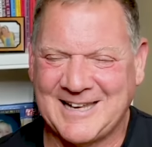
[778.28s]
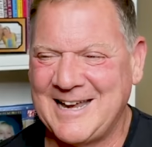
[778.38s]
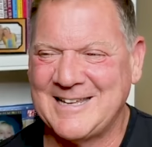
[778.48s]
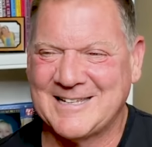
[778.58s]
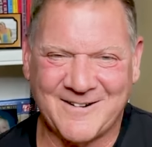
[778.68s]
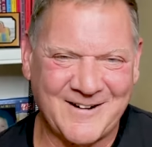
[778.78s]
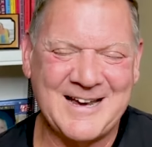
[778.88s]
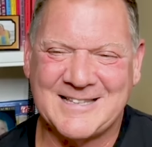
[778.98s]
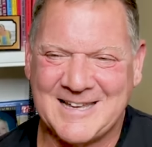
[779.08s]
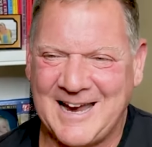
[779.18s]
today is a
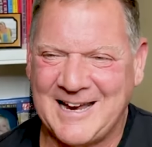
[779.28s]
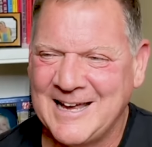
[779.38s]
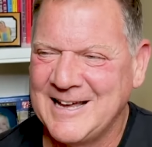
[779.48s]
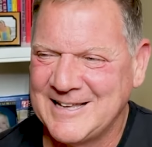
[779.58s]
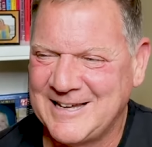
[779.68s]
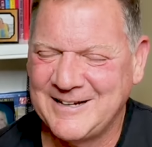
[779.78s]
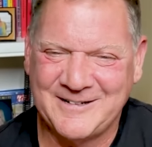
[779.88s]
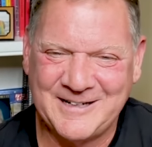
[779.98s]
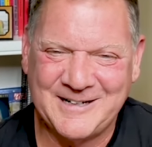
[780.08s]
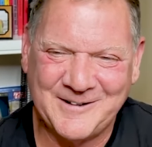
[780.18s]
great day
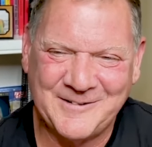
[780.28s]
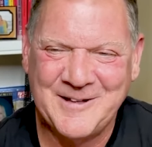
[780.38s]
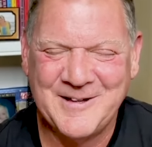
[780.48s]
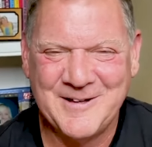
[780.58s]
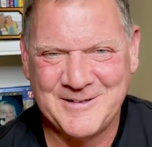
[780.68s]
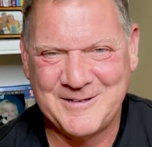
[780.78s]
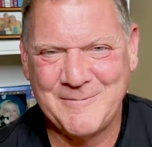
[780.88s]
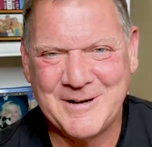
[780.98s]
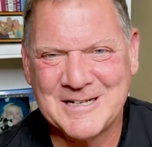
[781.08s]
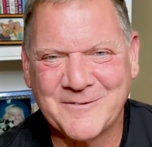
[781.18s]
to, you know,
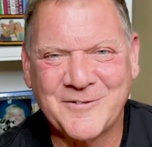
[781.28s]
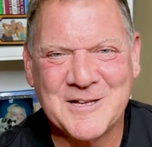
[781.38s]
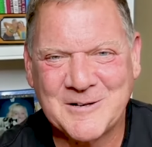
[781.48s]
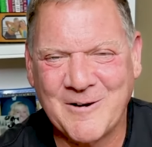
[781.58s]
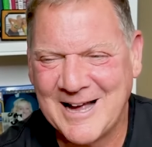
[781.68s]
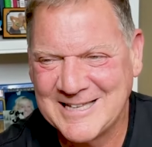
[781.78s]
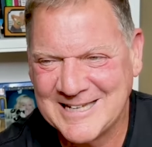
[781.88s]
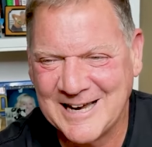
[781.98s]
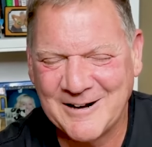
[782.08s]
do a bunch of front squats and